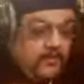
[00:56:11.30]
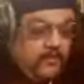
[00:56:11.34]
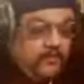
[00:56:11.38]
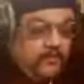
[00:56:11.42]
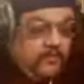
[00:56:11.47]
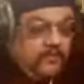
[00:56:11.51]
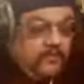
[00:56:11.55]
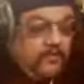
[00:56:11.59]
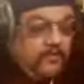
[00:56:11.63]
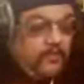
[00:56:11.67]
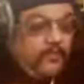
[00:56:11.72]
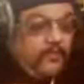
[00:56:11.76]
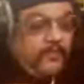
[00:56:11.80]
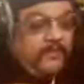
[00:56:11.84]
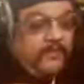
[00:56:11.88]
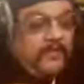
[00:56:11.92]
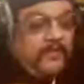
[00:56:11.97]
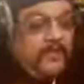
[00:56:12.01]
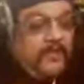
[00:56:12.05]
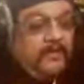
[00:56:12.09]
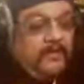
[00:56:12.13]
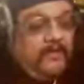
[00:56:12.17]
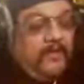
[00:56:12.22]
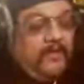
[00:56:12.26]
Don't
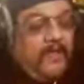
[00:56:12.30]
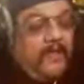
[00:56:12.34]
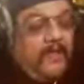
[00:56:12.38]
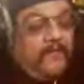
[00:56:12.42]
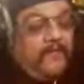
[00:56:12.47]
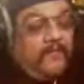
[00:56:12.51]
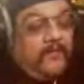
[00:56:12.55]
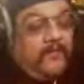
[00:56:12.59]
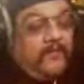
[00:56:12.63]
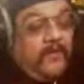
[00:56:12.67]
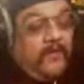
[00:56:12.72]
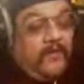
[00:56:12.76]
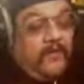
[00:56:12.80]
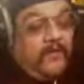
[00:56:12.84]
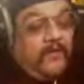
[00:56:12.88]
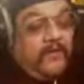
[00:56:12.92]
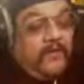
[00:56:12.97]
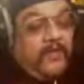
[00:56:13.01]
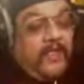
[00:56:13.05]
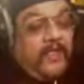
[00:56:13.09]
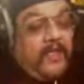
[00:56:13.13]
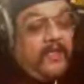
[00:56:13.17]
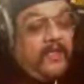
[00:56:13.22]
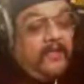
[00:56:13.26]
pretend you haven't heard,
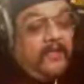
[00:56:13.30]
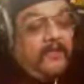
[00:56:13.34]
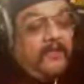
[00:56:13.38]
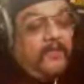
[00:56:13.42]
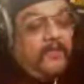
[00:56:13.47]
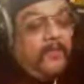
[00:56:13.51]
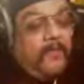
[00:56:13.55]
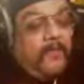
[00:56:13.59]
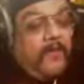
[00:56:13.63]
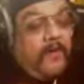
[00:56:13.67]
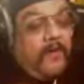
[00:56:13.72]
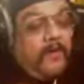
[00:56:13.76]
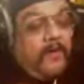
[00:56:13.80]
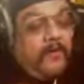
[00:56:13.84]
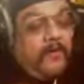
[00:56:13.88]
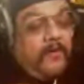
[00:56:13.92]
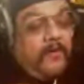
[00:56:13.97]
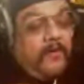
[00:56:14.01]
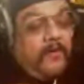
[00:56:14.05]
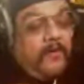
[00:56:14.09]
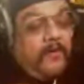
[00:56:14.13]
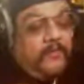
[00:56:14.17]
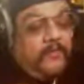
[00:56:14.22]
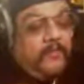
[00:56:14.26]
yeah, come
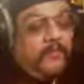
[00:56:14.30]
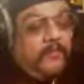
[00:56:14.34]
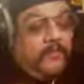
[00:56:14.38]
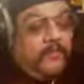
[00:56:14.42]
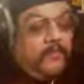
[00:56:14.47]
on.